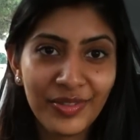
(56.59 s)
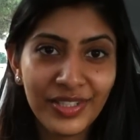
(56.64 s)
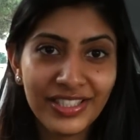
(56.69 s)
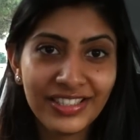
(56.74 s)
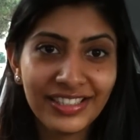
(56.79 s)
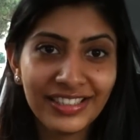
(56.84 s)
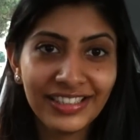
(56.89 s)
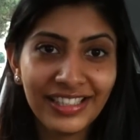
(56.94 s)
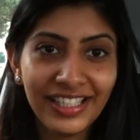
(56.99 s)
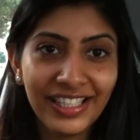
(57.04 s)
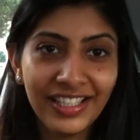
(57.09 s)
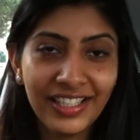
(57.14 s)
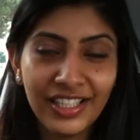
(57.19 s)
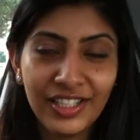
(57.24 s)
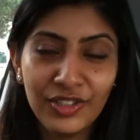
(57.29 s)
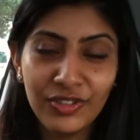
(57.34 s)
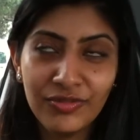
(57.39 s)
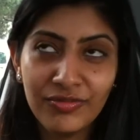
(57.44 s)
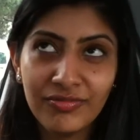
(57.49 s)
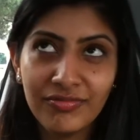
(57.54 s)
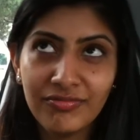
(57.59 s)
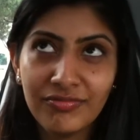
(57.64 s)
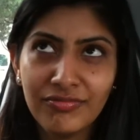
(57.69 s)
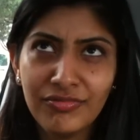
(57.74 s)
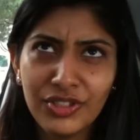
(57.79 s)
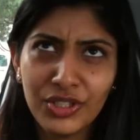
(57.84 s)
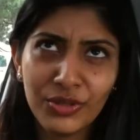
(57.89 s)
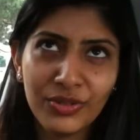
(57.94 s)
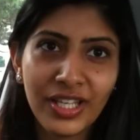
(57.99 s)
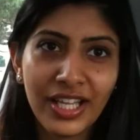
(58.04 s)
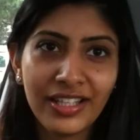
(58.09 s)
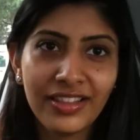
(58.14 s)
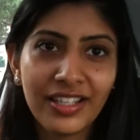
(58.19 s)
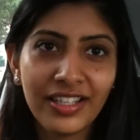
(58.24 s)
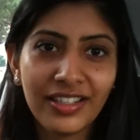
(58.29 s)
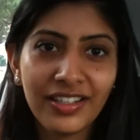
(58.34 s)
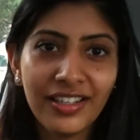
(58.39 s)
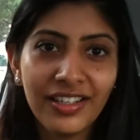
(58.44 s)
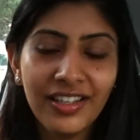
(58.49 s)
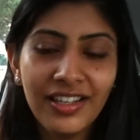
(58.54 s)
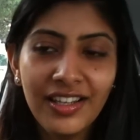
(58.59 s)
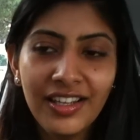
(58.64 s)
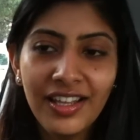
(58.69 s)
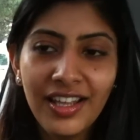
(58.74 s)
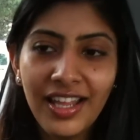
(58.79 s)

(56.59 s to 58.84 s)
recently in June, I think.